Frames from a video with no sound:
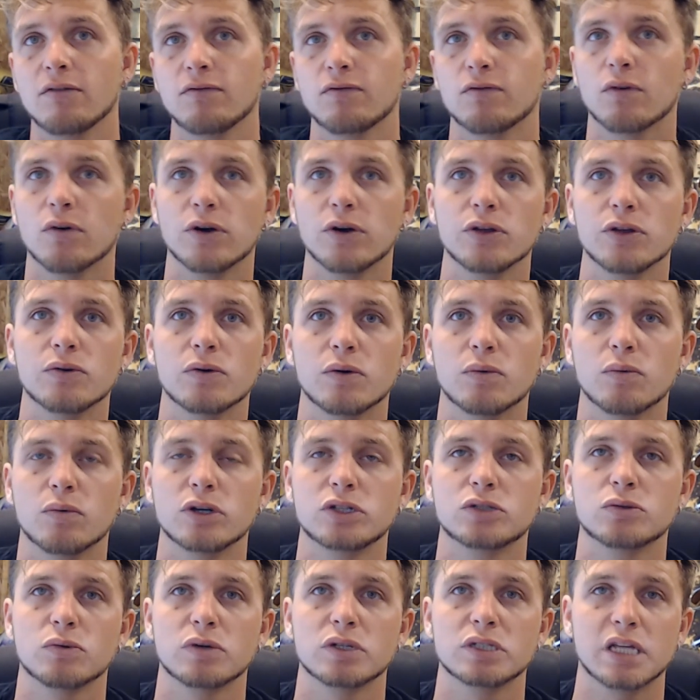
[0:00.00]
for you and which
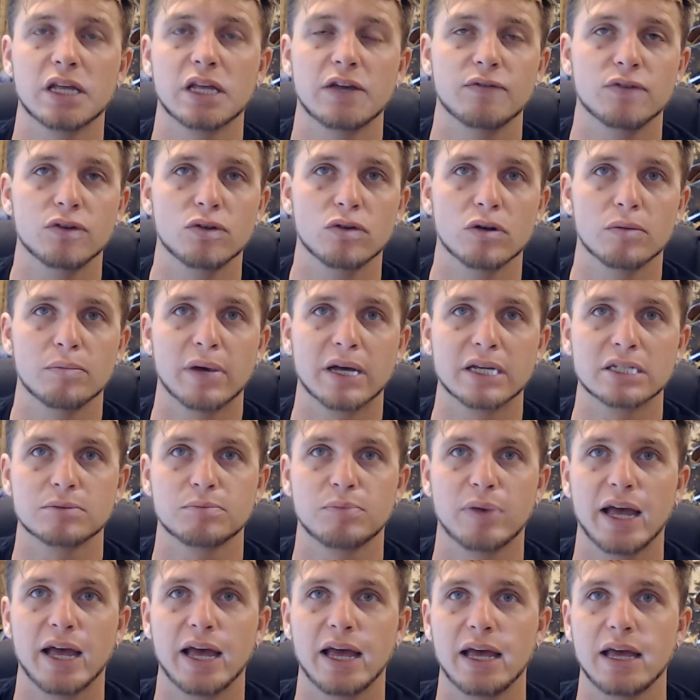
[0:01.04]
one's giving you the best
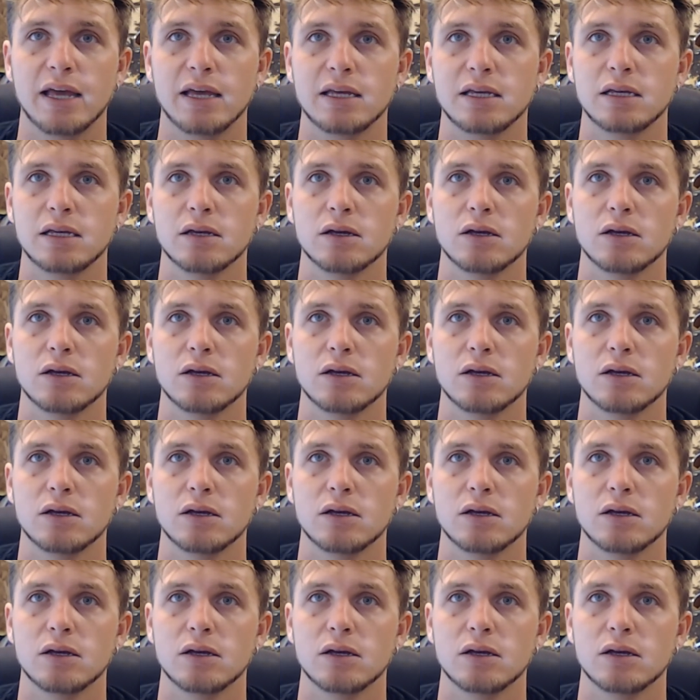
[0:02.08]
pay,